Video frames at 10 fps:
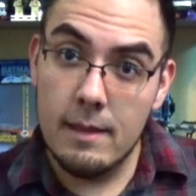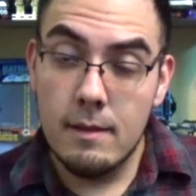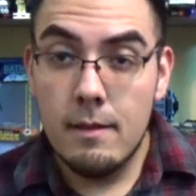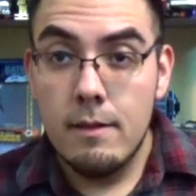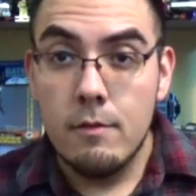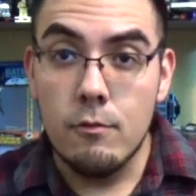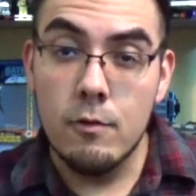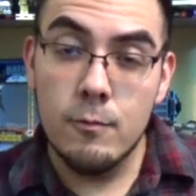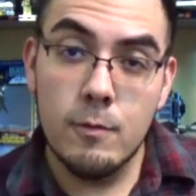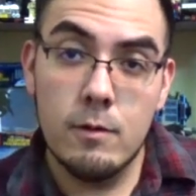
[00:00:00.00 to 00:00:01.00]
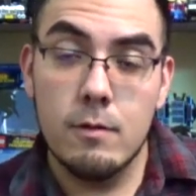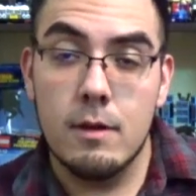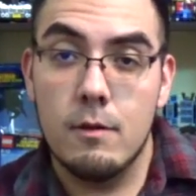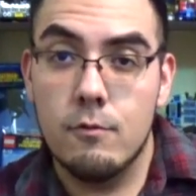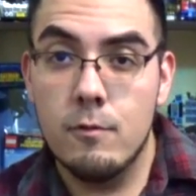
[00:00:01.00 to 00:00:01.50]
it just for you
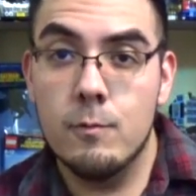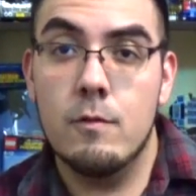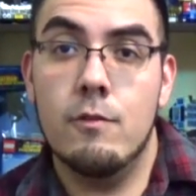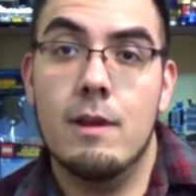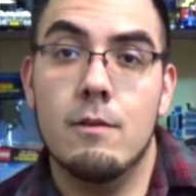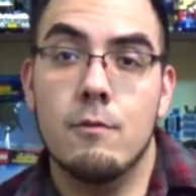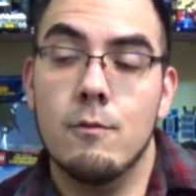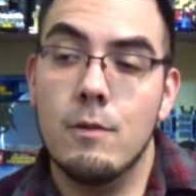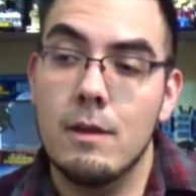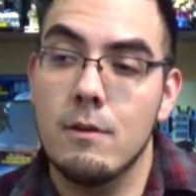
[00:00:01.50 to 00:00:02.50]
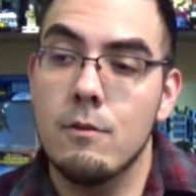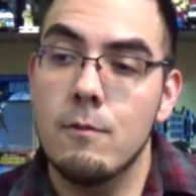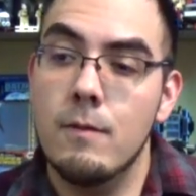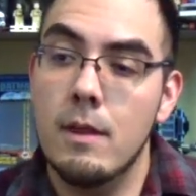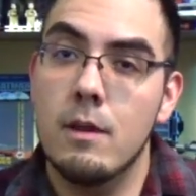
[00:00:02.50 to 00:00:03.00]
guys, just for the channel, just so I could
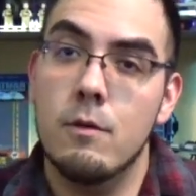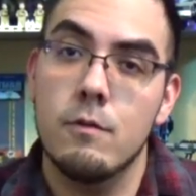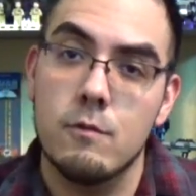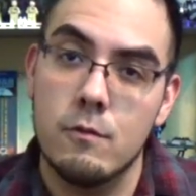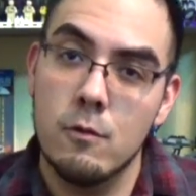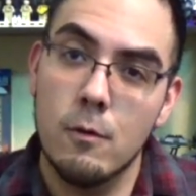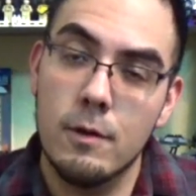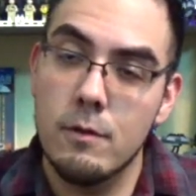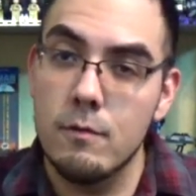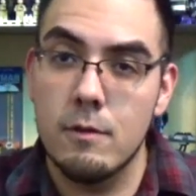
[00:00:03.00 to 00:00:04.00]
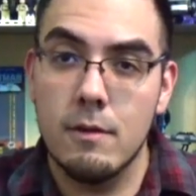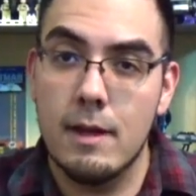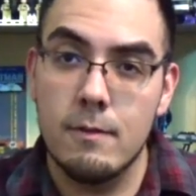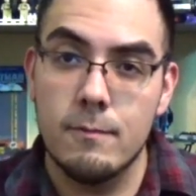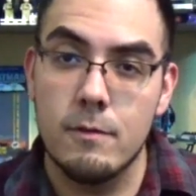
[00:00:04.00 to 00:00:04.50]
do videos and tutorials and all
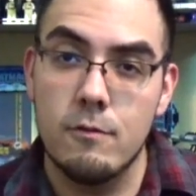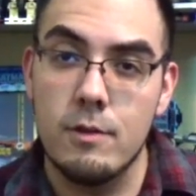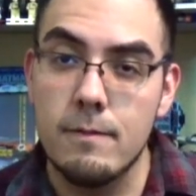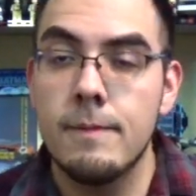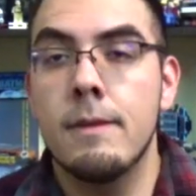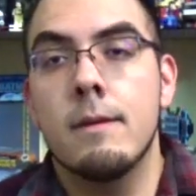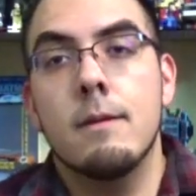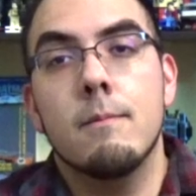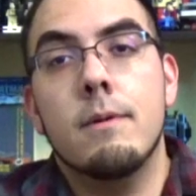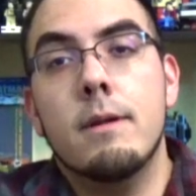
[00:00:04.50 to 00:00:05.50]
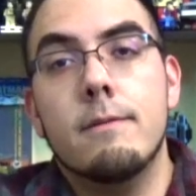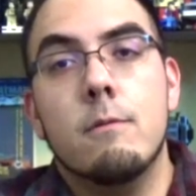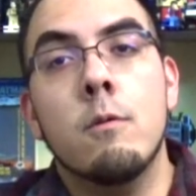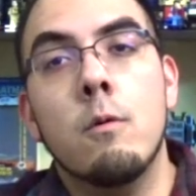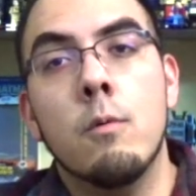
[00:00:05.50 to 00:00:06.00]
kinds of fun shit.
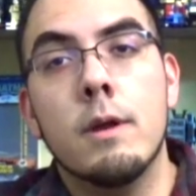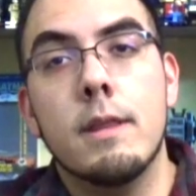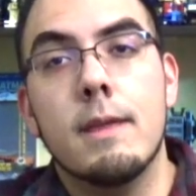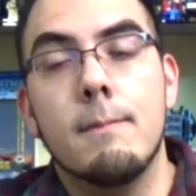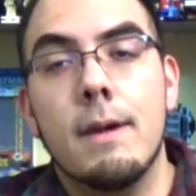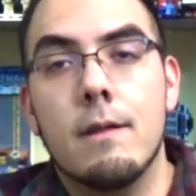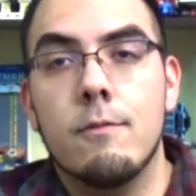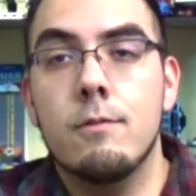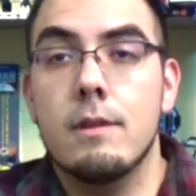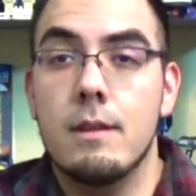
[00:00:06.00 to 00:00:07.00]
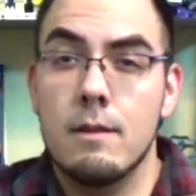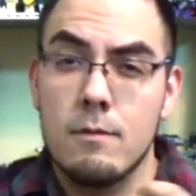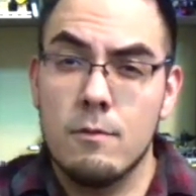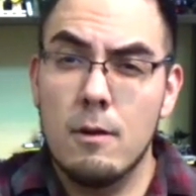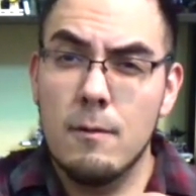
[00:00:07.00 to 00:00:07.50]
But we're going to get back to it.
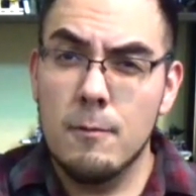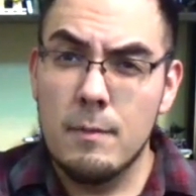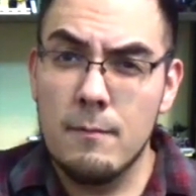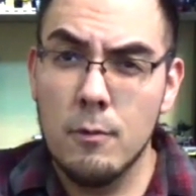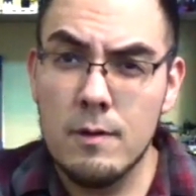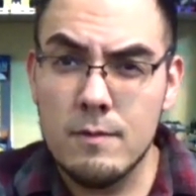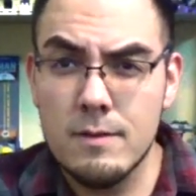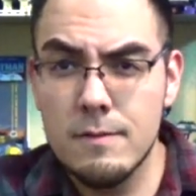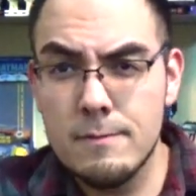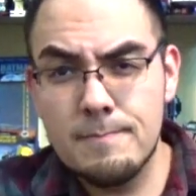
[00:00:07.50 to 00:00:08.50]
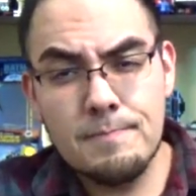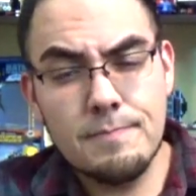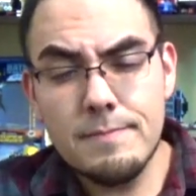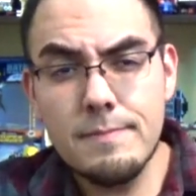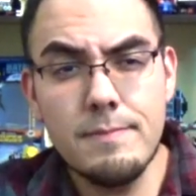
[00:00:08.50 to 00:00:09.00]
And sorry for my voice, because
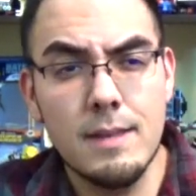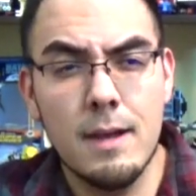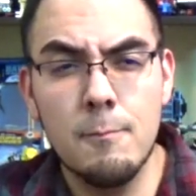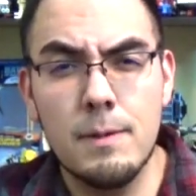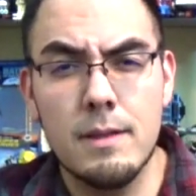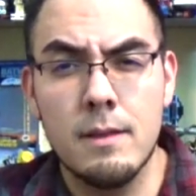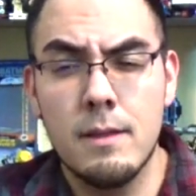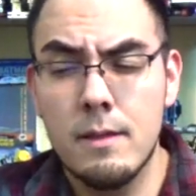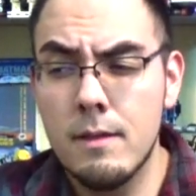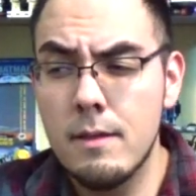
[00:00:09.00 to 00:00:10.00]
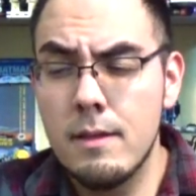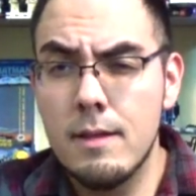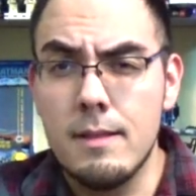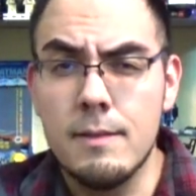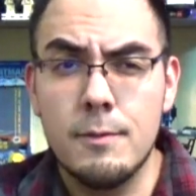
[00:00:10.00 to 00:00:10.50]
I've been
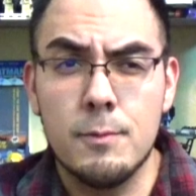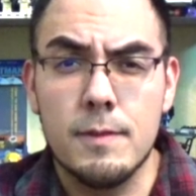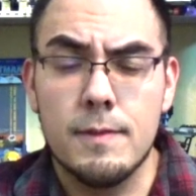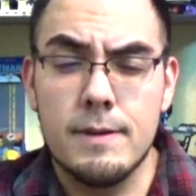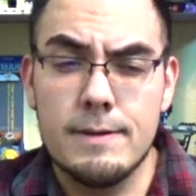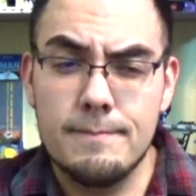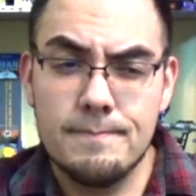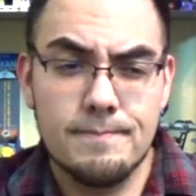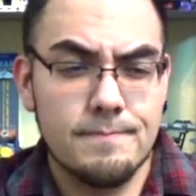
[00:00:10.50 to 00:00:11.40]
living with a